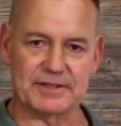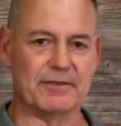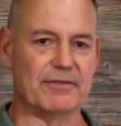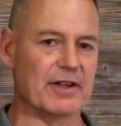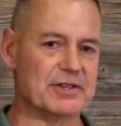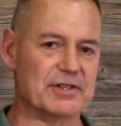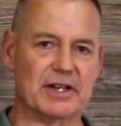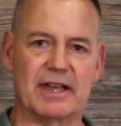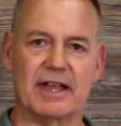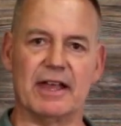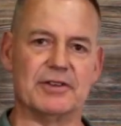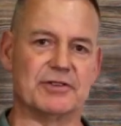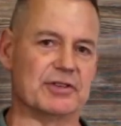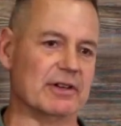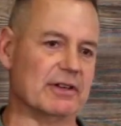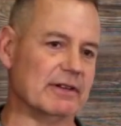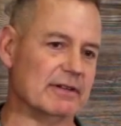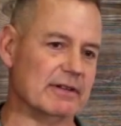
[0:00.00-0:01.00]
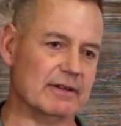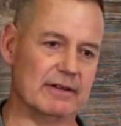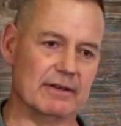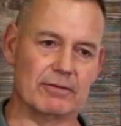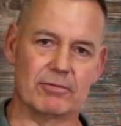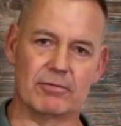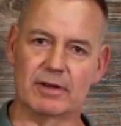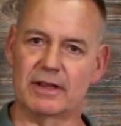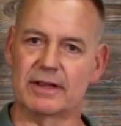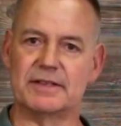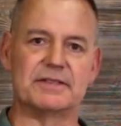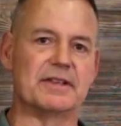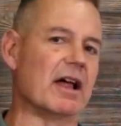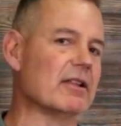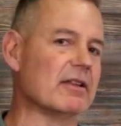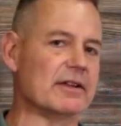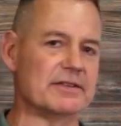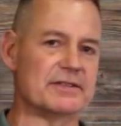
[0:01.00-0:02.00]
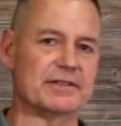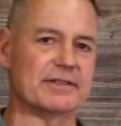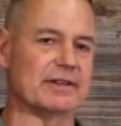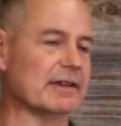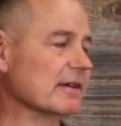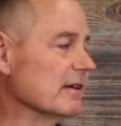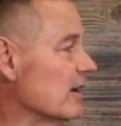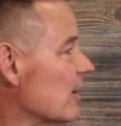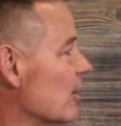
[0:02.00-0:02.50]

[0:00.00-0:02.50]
of education and really zealous and